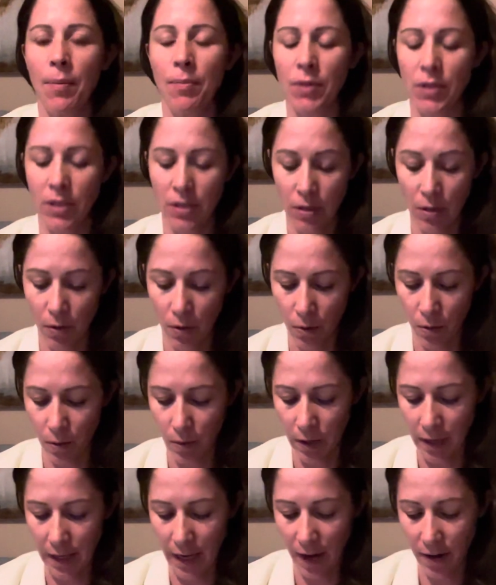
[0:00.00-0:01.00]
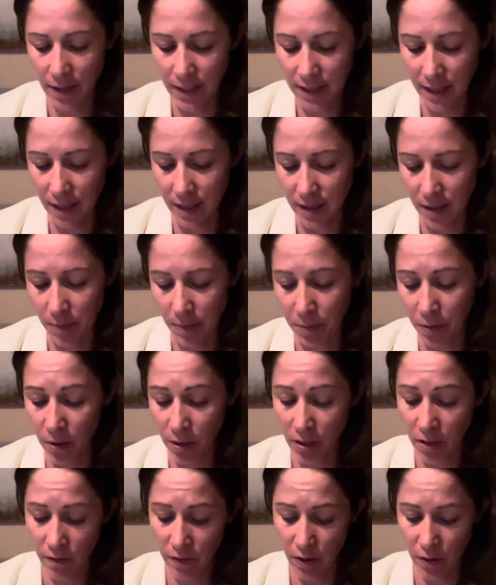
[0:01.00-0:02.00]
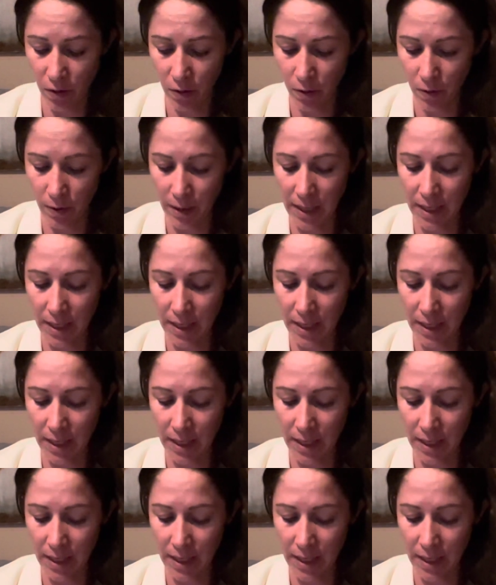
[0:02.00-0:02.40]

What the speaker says: So Gary says a point of view